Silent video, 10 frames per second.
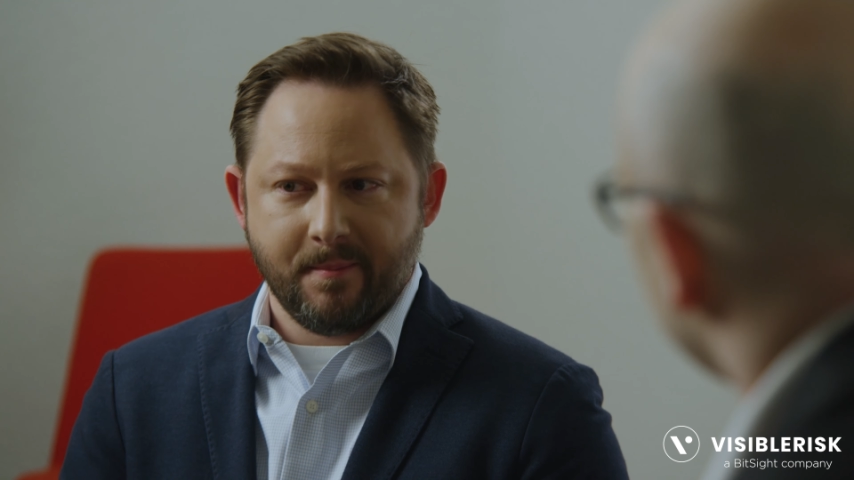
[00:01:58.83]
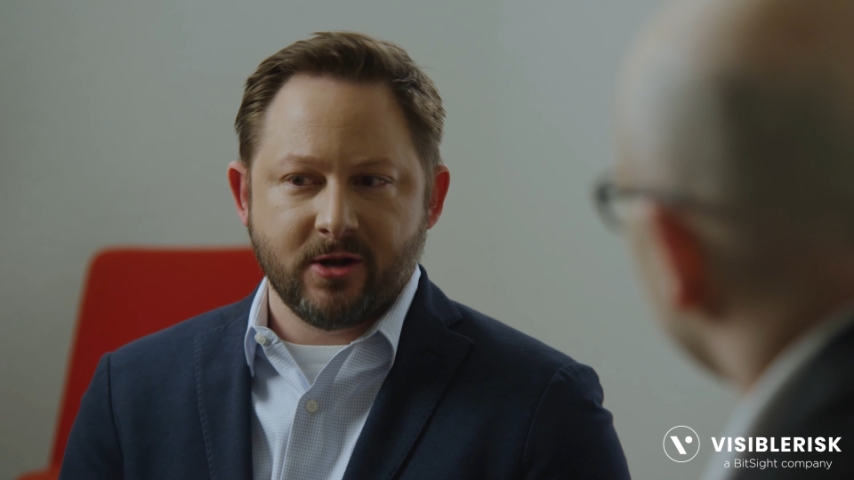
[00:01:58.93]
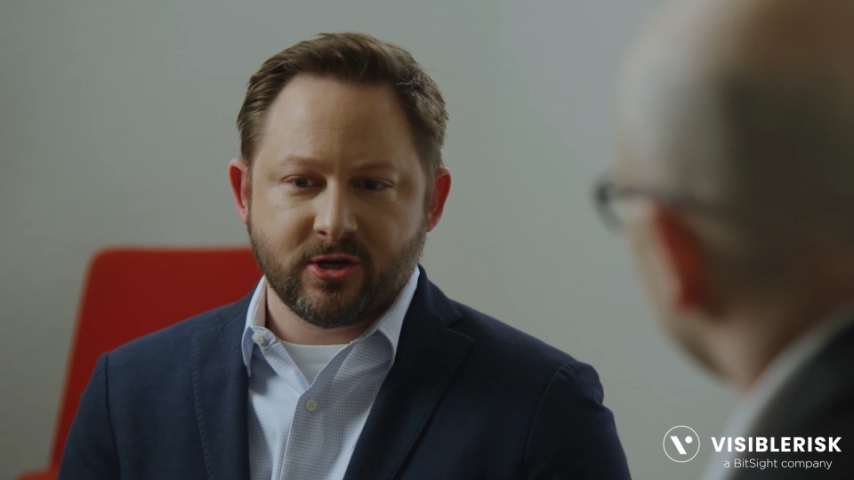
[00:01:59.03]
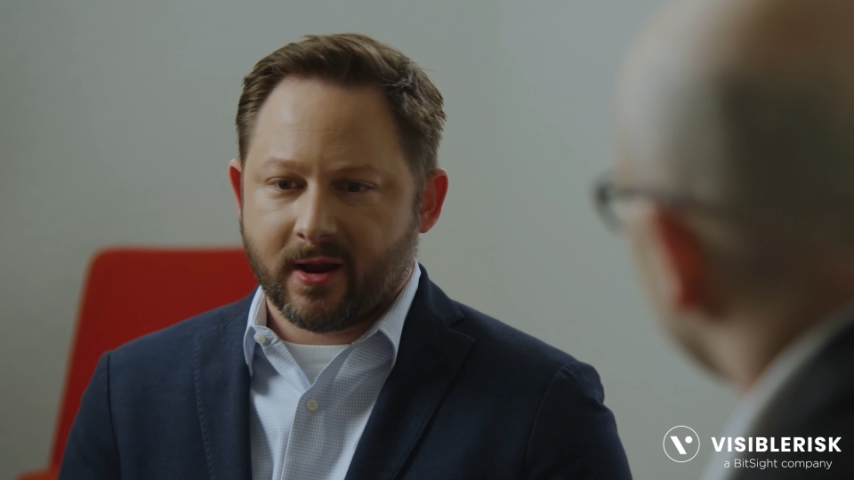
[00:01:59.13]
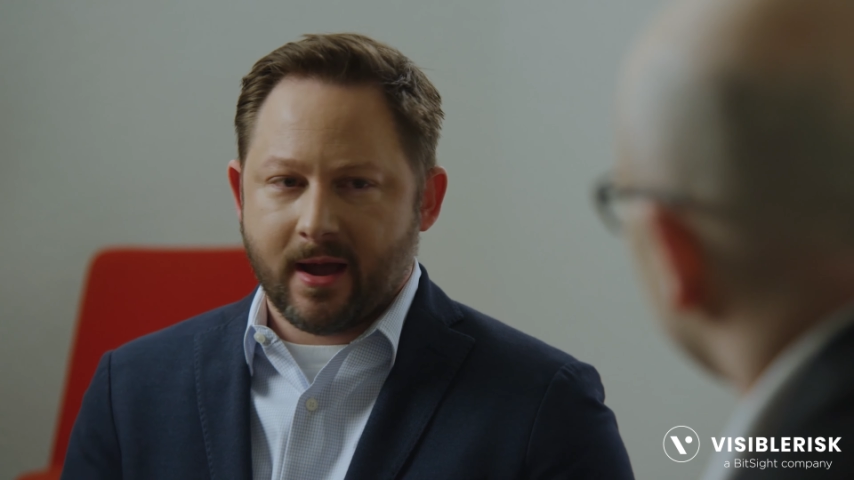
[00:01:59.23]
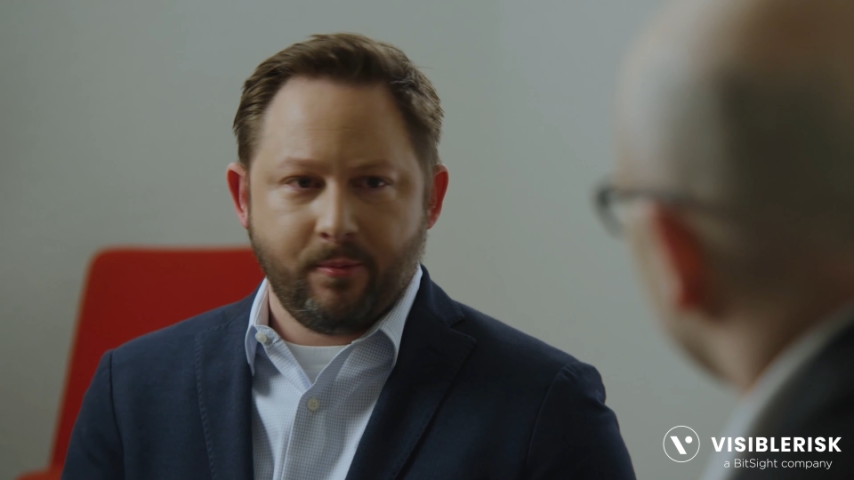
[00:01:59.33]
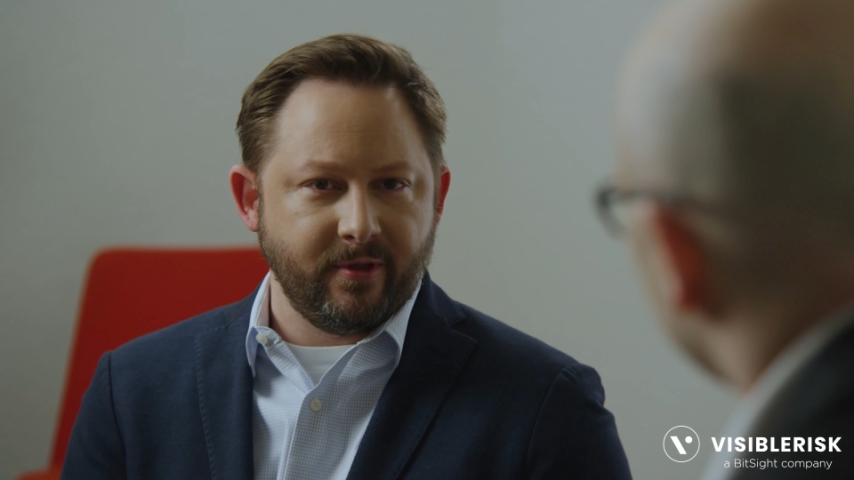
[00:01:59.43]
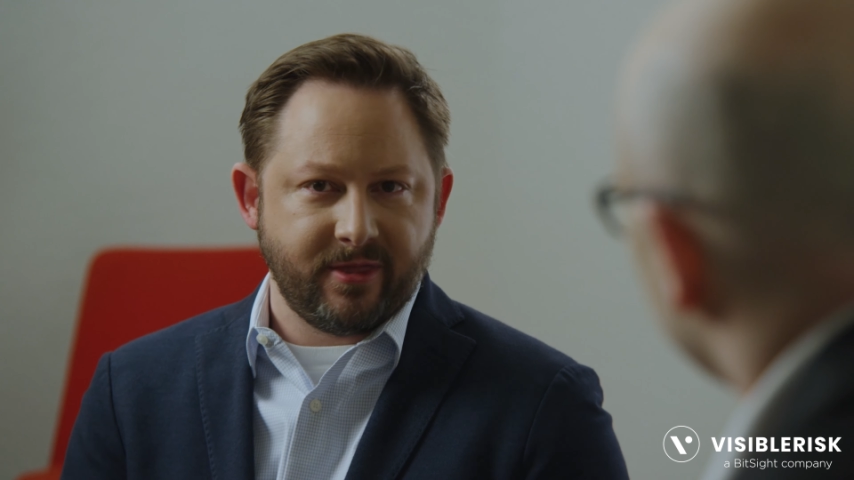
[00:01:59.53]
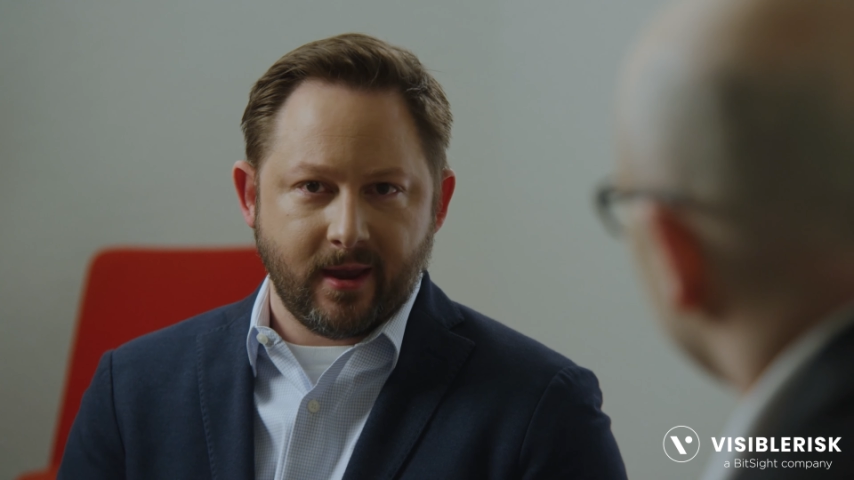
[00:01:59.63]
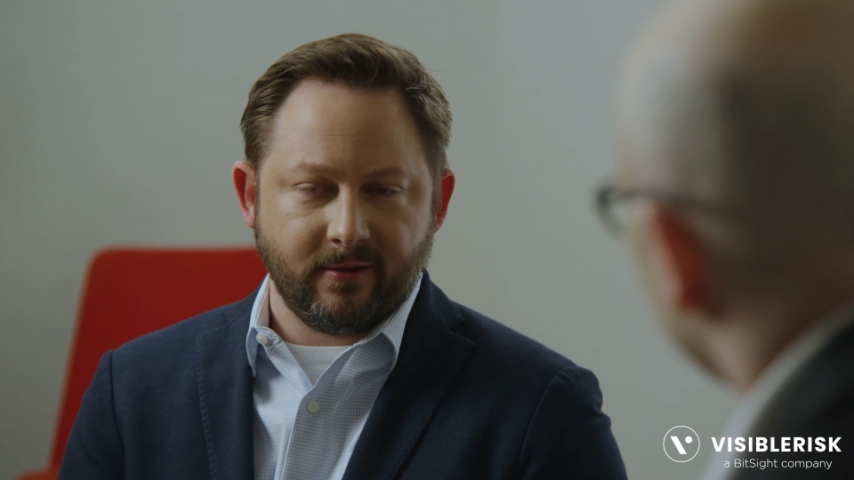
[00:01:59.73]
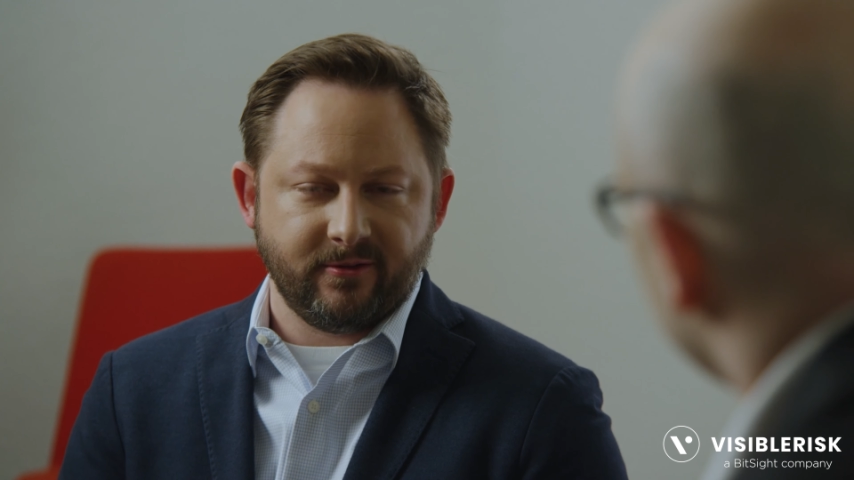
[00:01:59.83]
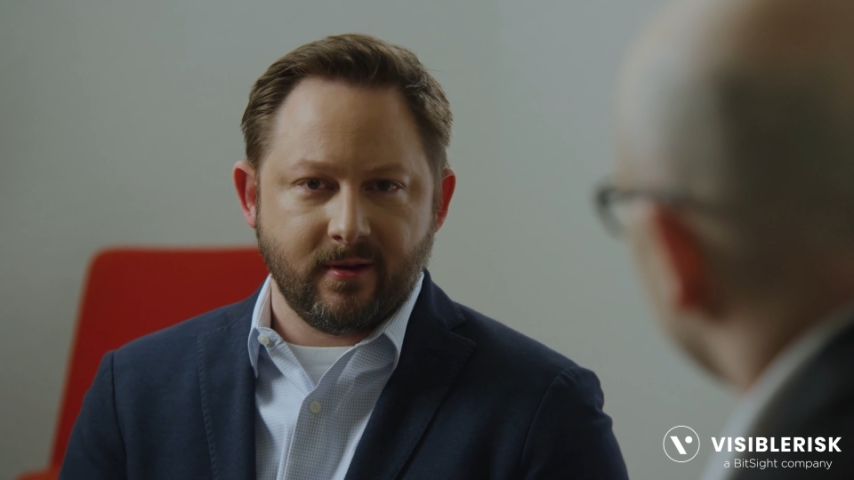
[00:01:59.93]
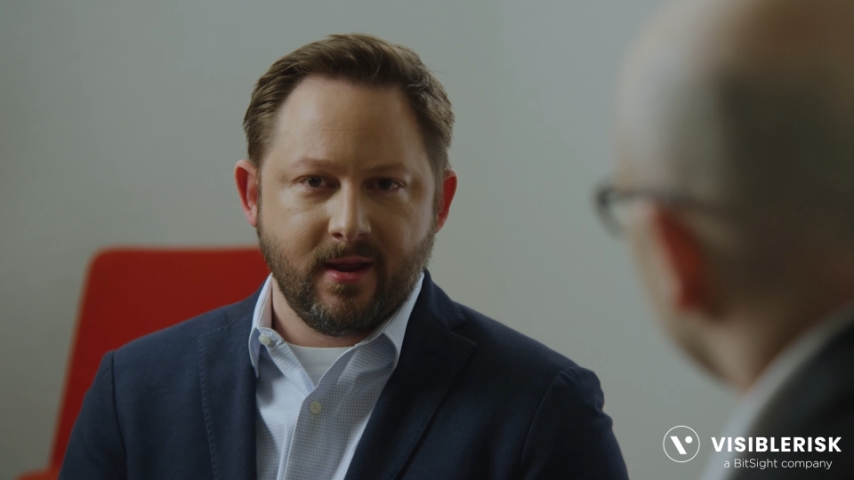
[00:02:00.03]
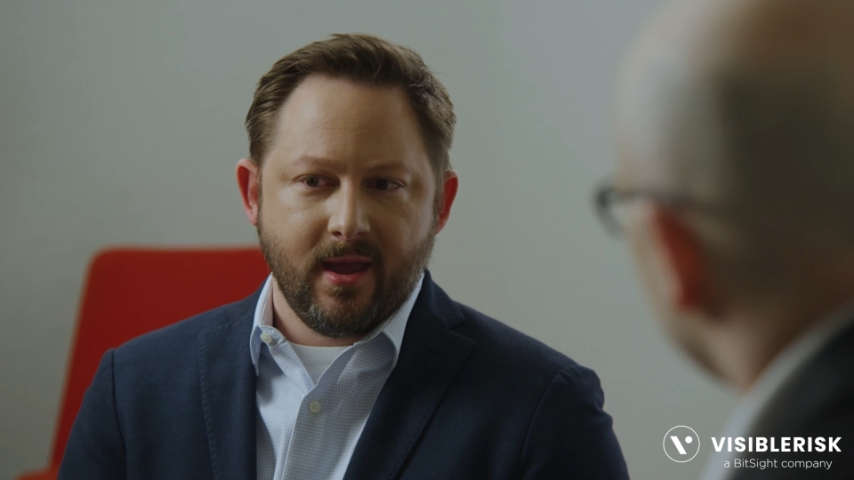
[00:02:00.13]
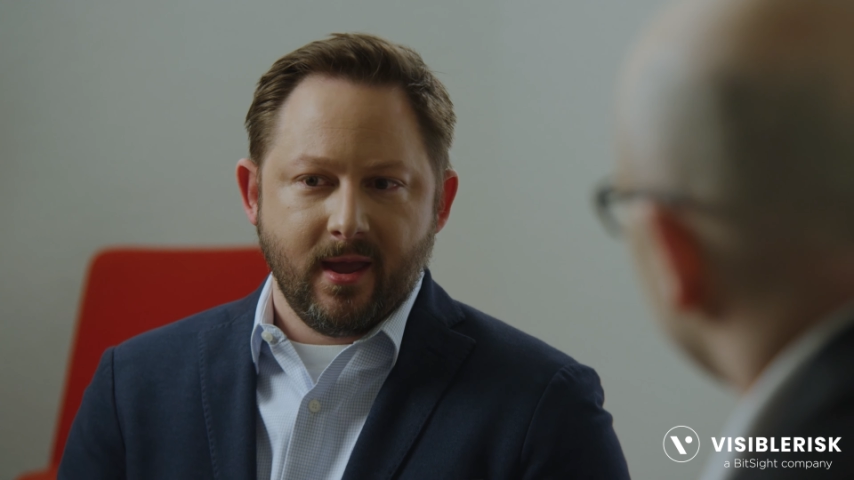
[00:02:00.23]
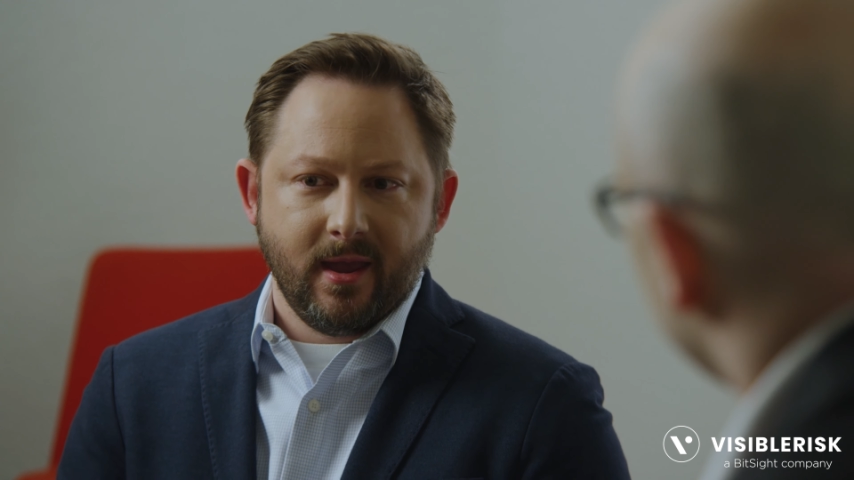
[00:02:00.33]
mentioned a couple of things, and